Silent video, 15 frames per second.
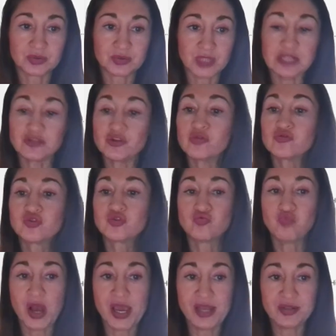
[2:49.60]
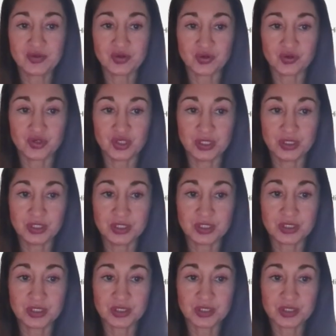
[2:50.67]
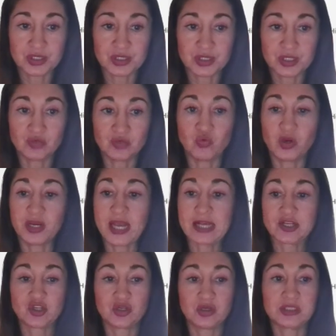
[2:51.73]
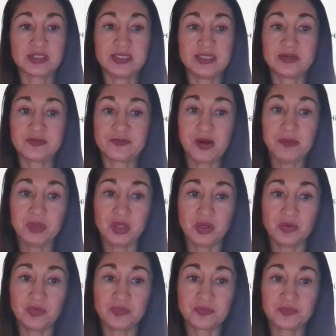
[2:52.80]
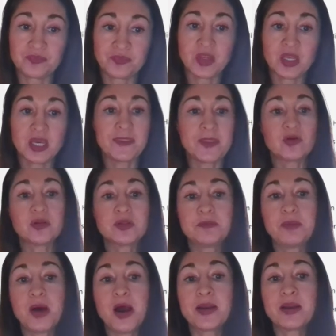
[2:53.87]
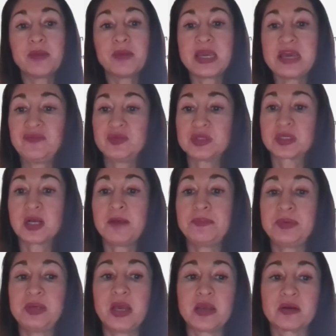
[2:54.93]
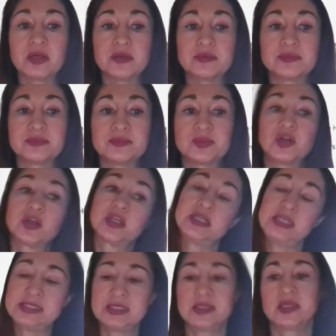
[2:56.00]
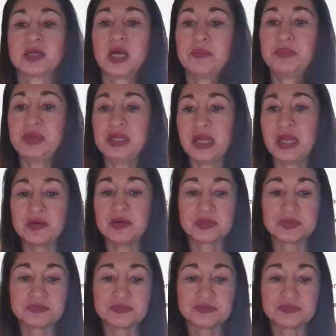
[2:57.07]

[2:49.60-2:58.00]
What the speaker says: and told you why it's urgent and what action is needed from you. And then on the bottom, I have this copy icon, so I can easily copy it out.